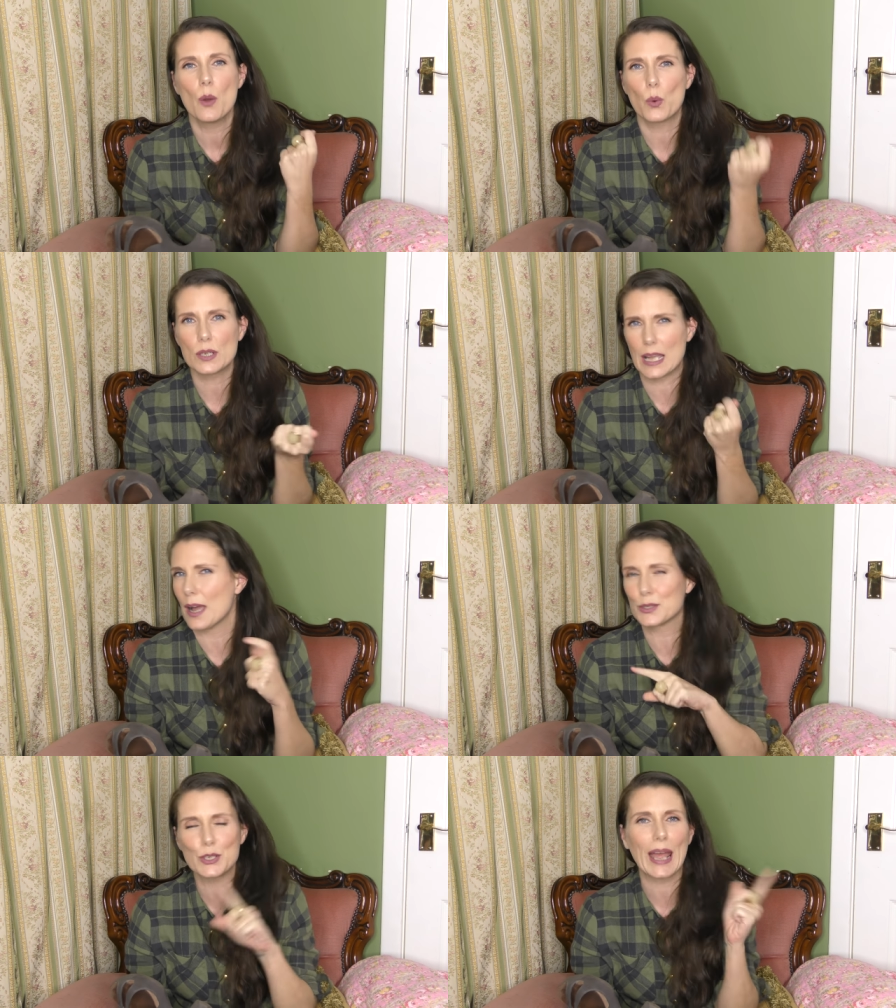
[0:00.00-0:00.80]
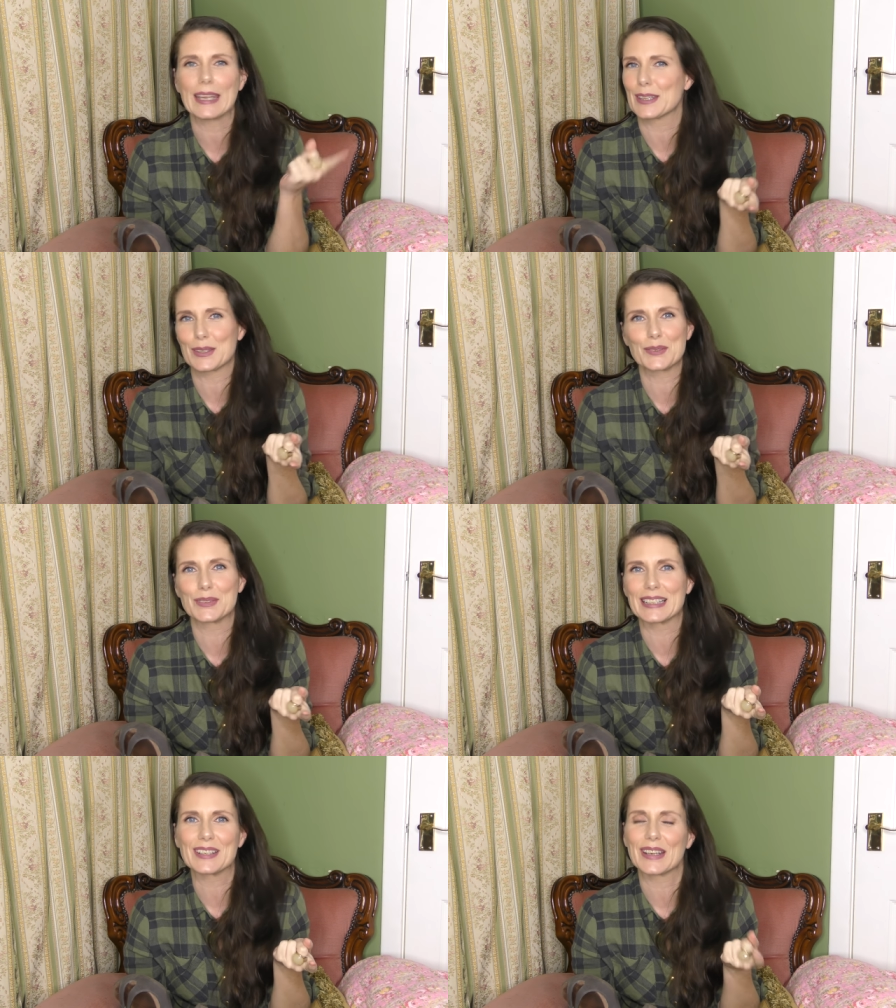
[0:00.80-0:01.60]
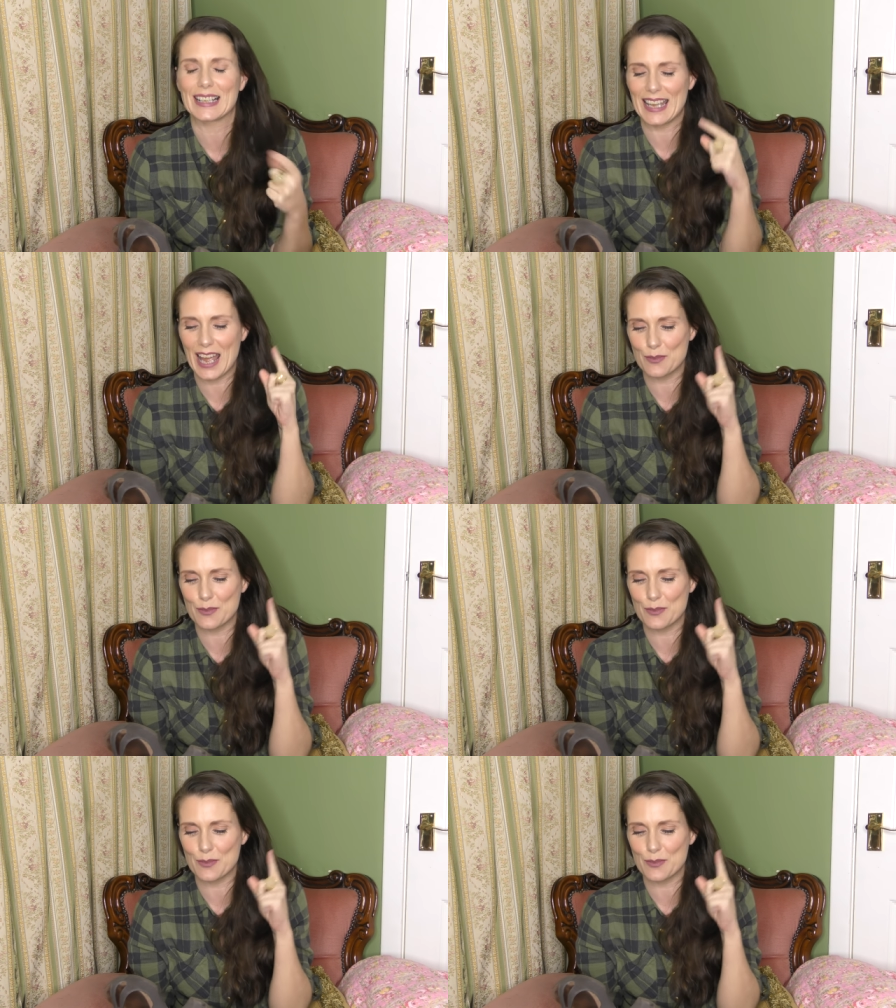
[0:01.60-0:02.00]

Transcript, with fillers: Was I'll try and get through it really quickly.